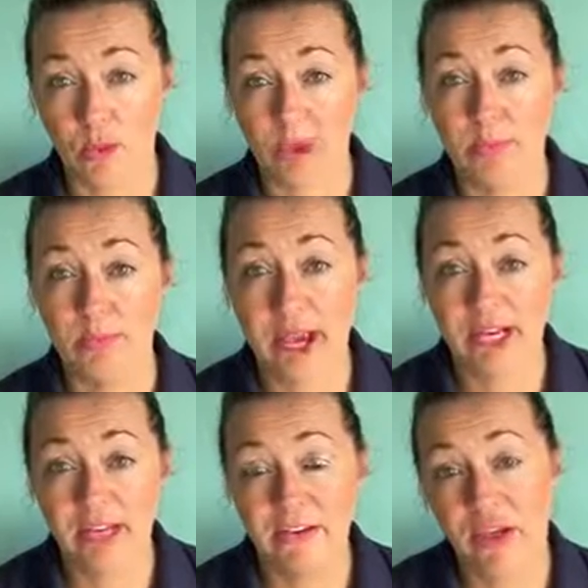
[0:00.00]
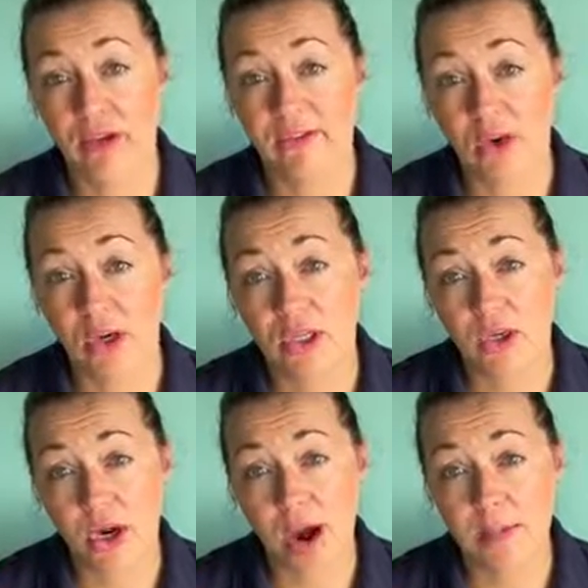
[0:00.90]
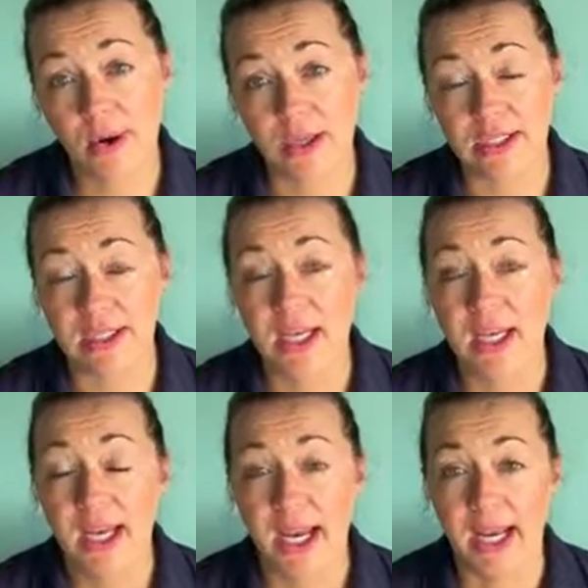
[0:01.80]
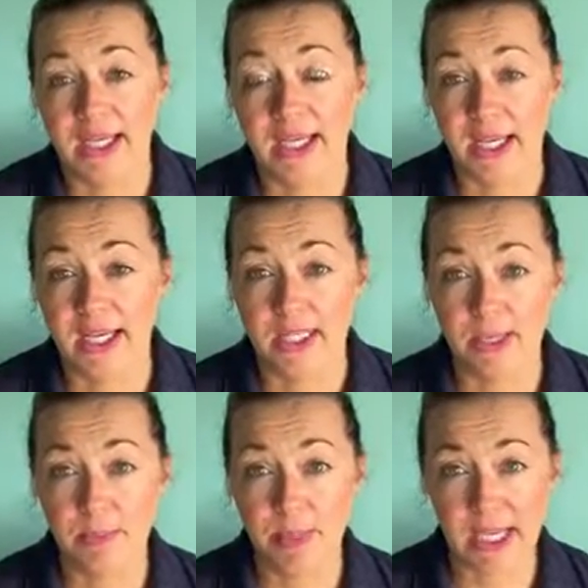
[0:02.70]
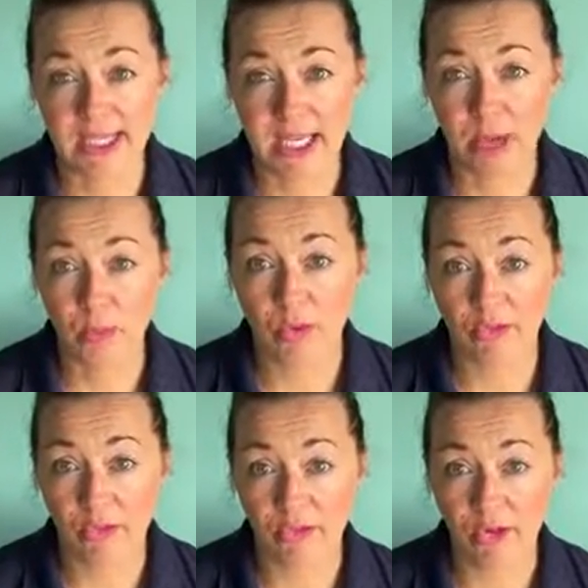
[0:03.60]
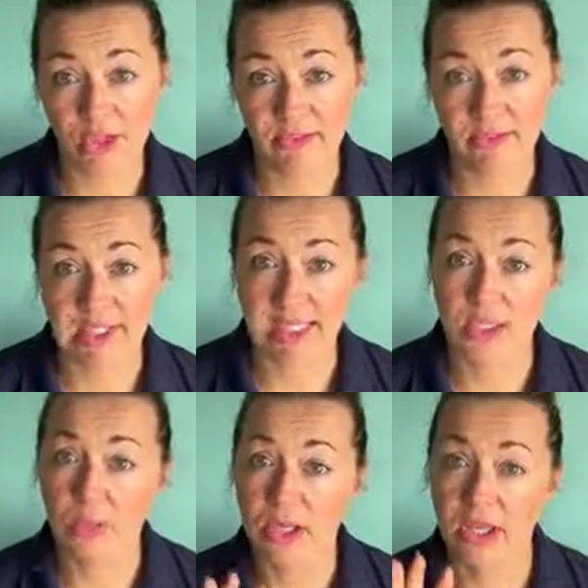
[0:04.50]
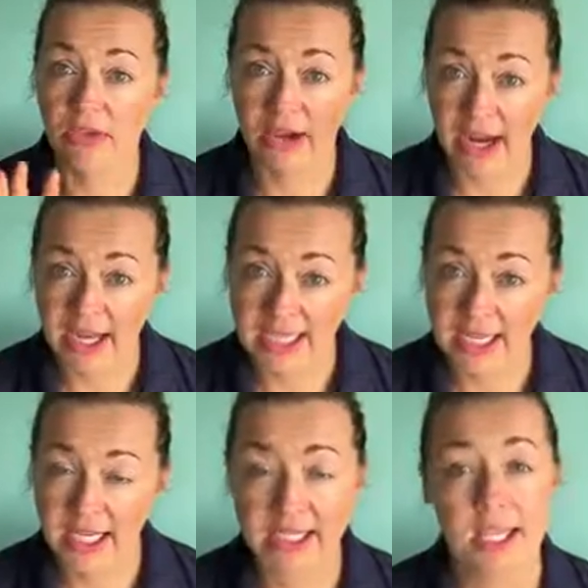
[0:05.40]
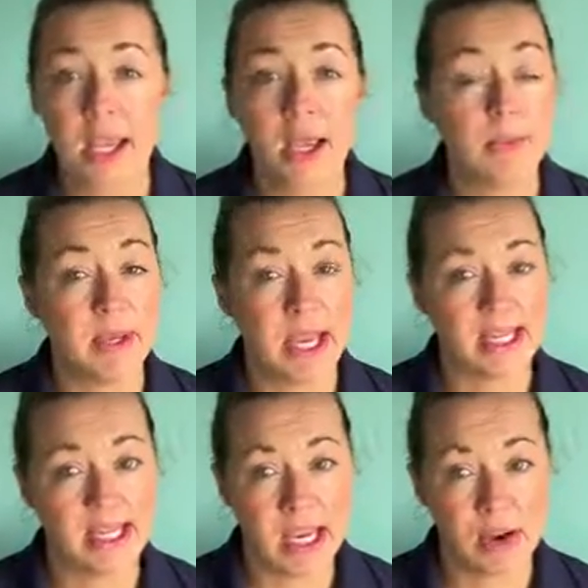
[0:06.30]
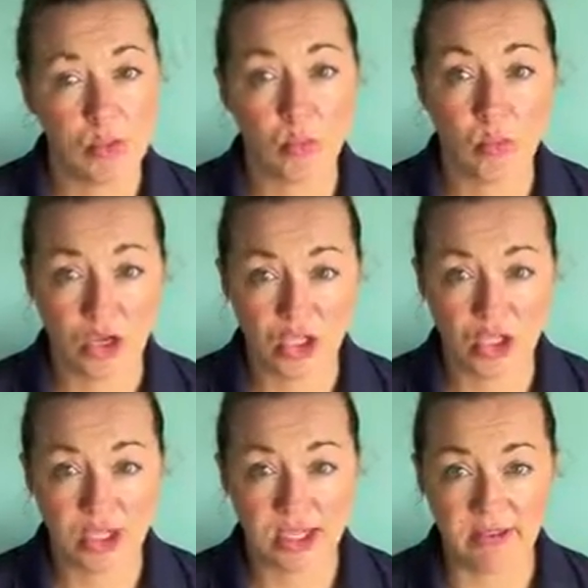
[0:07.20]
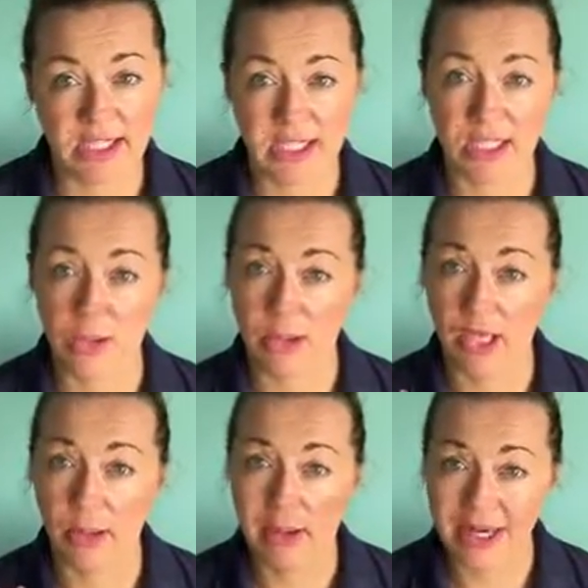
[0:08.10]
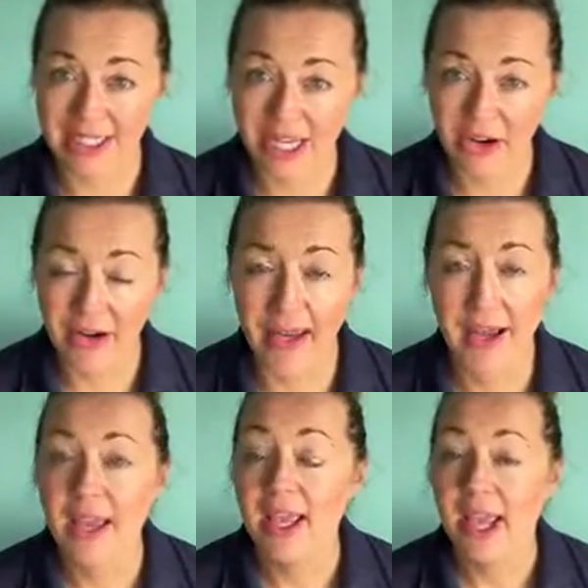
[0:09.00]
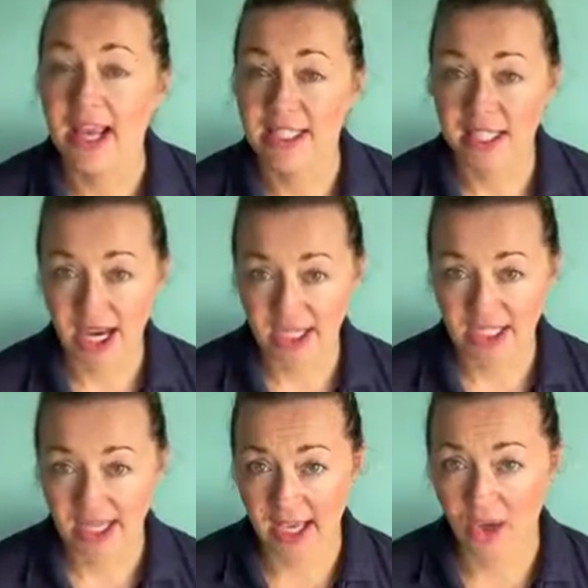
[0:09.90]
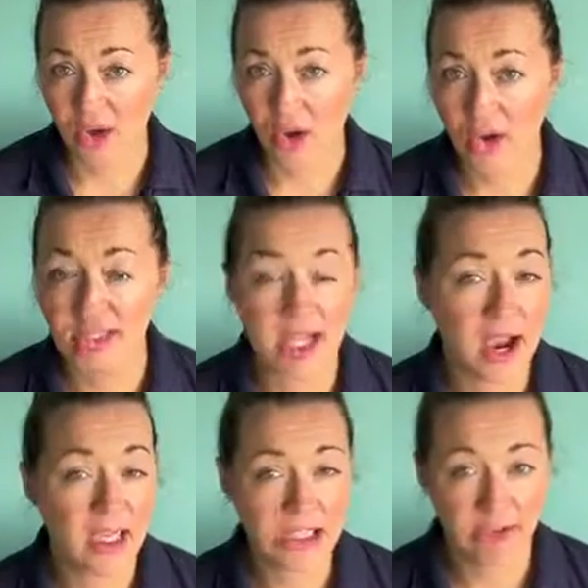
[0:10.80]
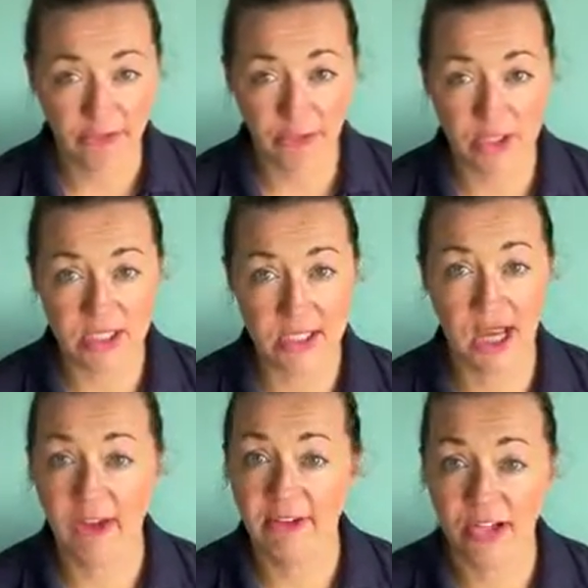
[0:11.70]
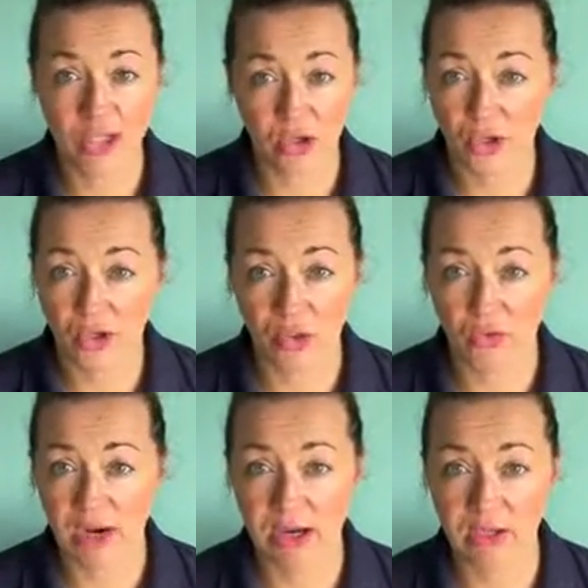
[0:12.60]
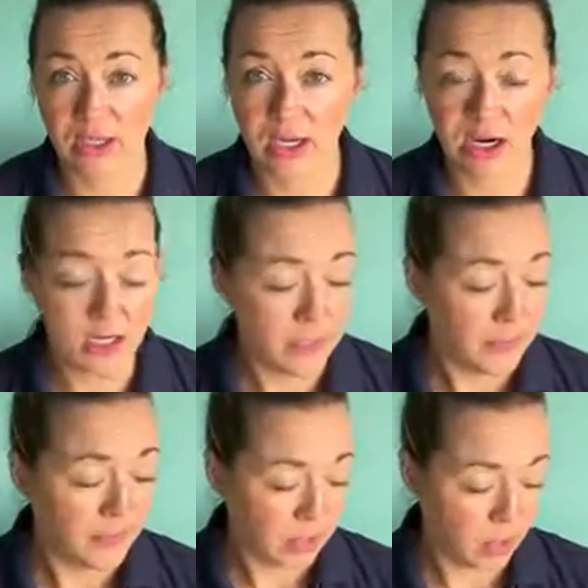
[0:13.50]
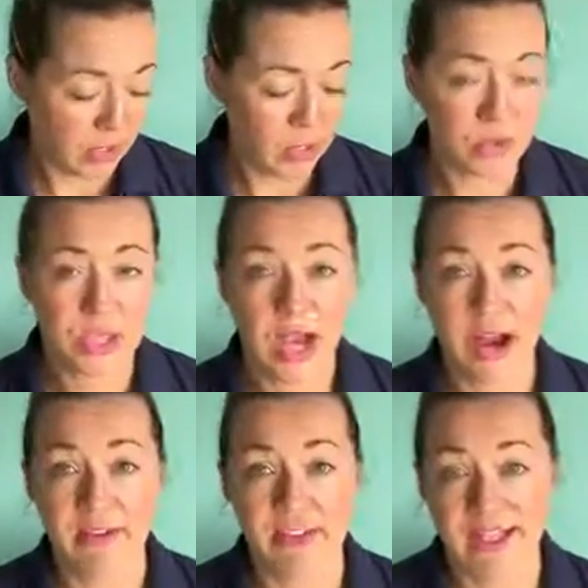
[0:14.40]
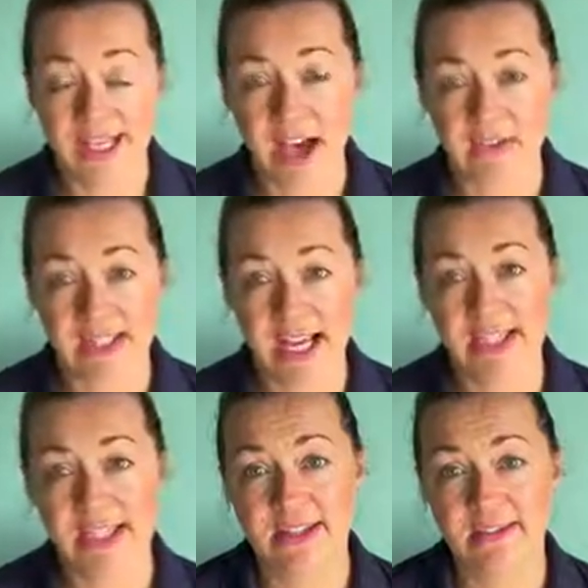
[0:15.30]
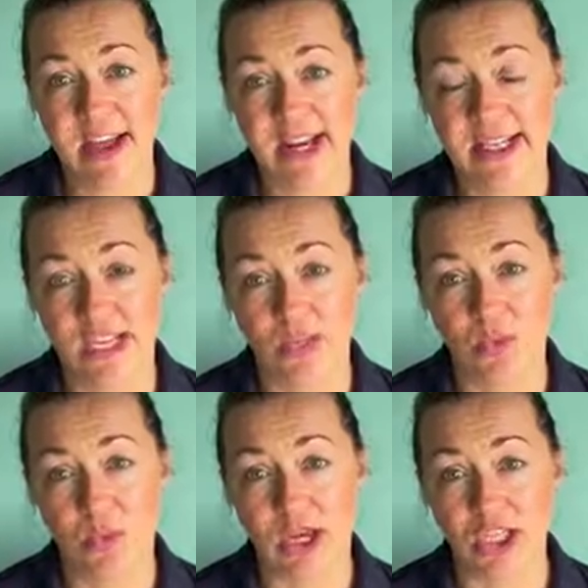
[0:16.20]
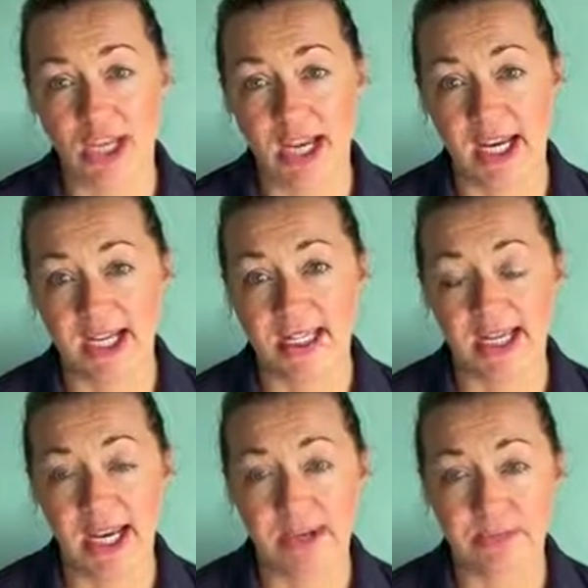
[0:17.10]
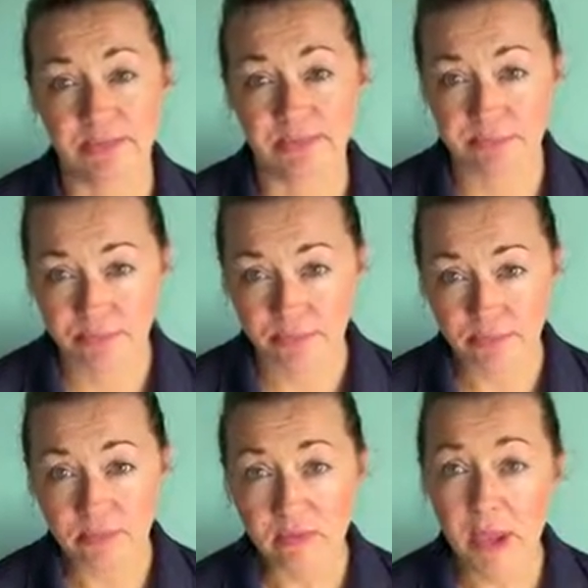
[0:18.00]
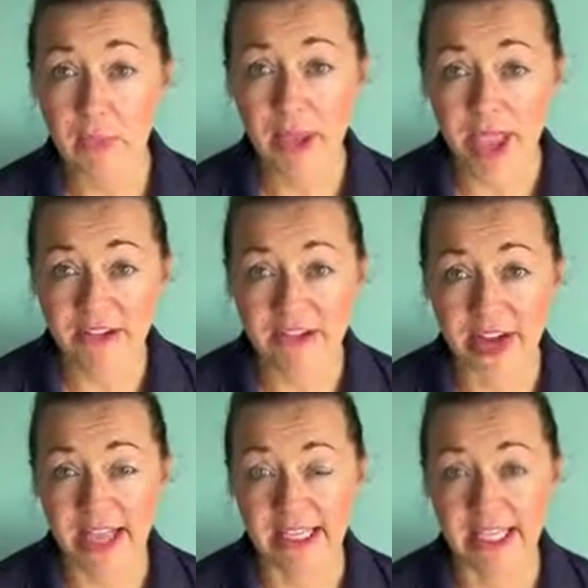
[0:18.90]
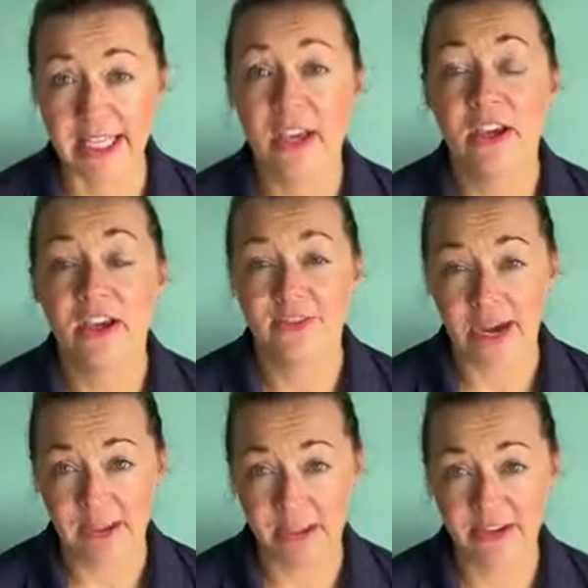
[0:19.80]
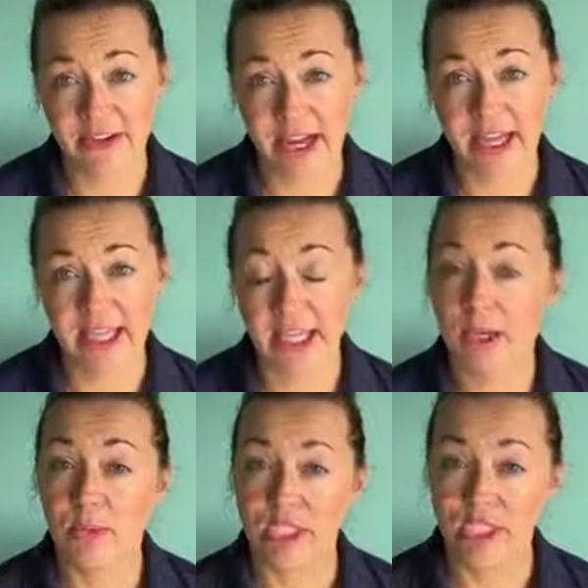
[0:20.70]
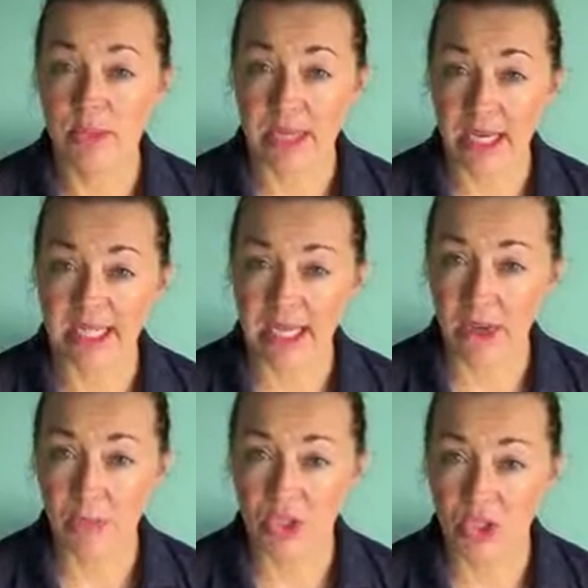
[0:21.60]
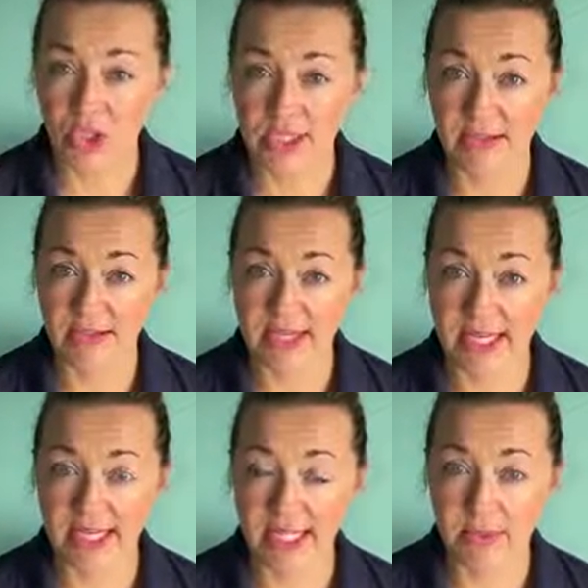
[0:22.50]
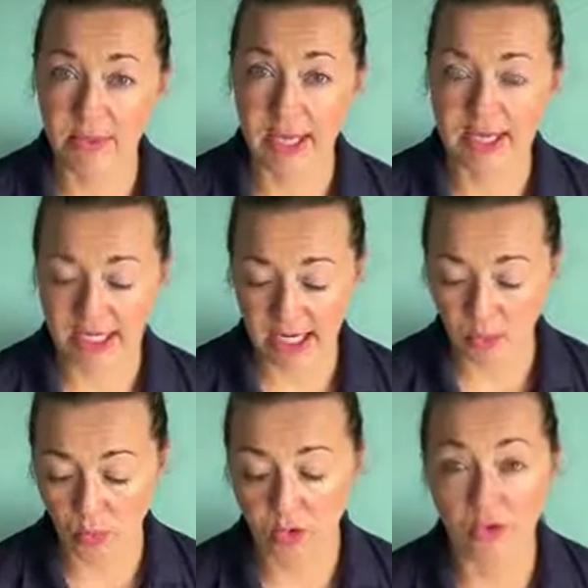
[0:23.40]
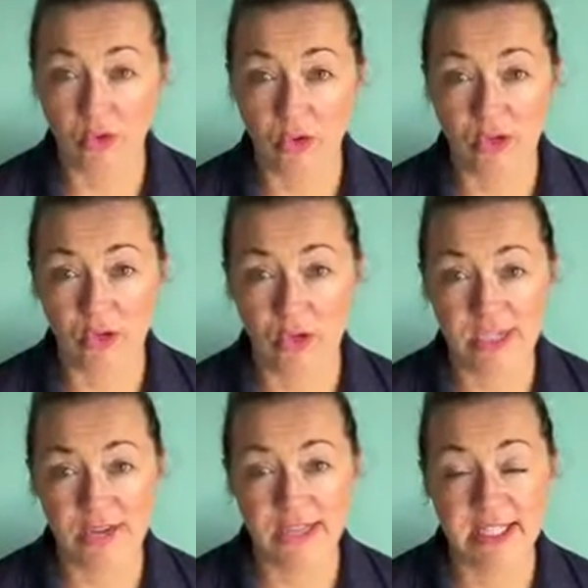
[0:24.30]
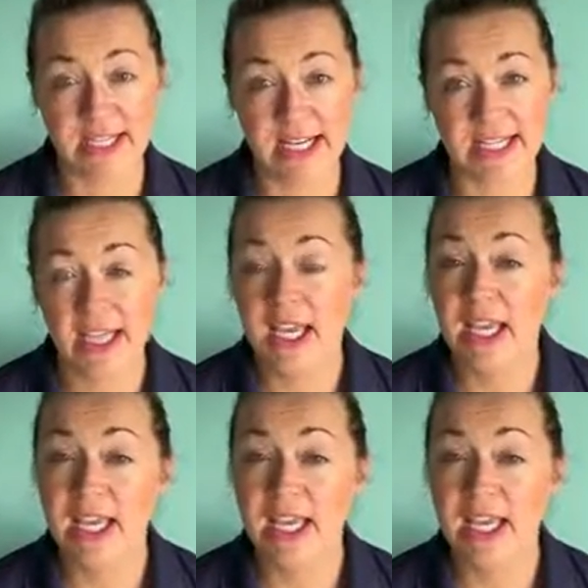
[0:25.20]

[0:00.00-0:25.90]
one that many of you have got in your cupboards. It is BSEN 14476, so will kill viruses. BSEN 1276, so will kill bacteria. It's 30-second contact, food safe, it's a good all-rounder. We also have the Salvasan disinfectant, which is pet friendly, family friendly, which is BSEN 1276 and BSEN 14476.